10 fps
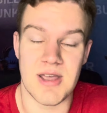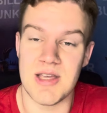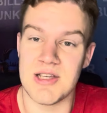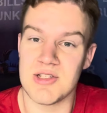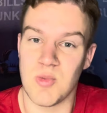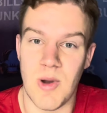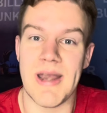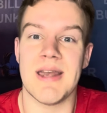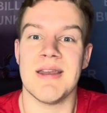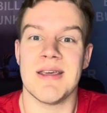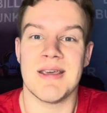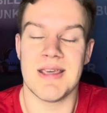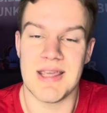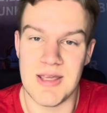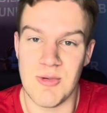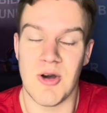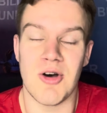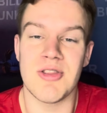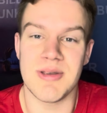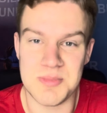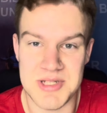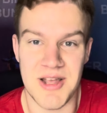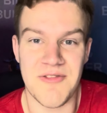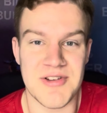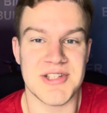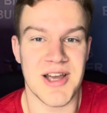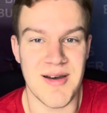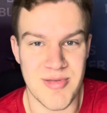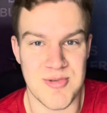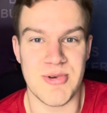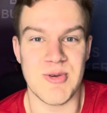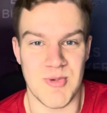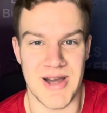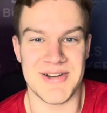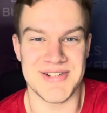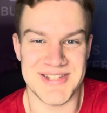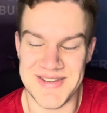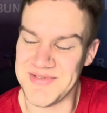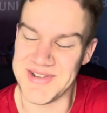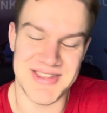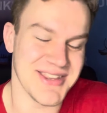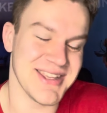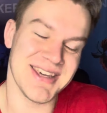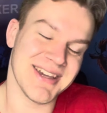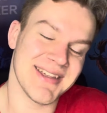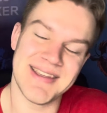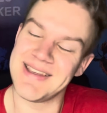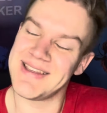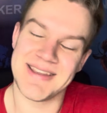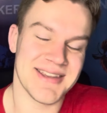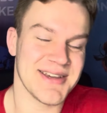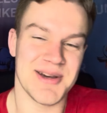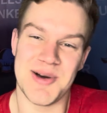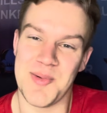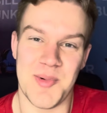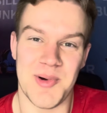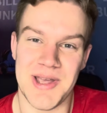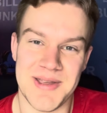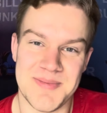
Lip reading: is when he called himself a top three wide receiver in the league. Oh, boy.